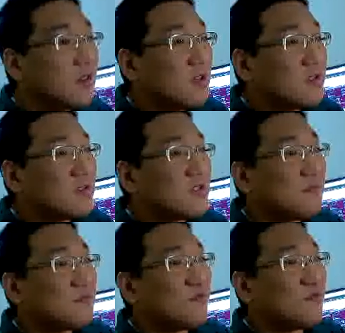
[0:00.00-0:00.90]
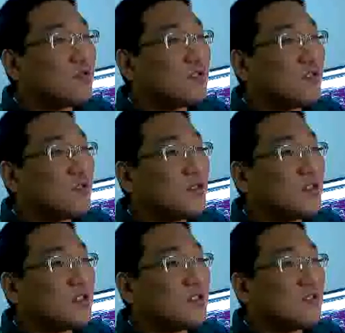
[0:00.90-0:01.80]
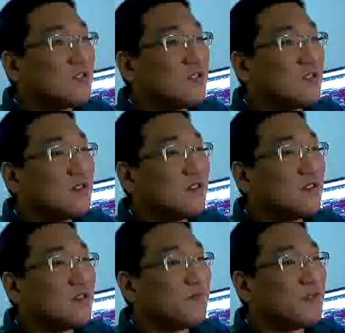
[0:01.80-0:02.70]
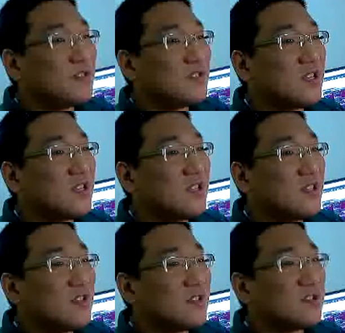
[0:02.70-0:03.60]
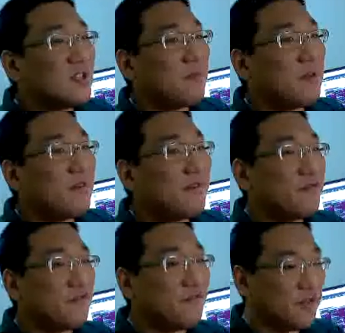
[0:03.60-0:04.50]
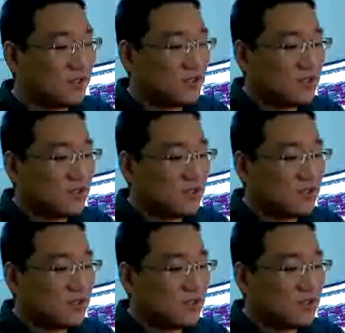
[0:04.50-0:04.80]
Snap store is already installed. See snap health refresh.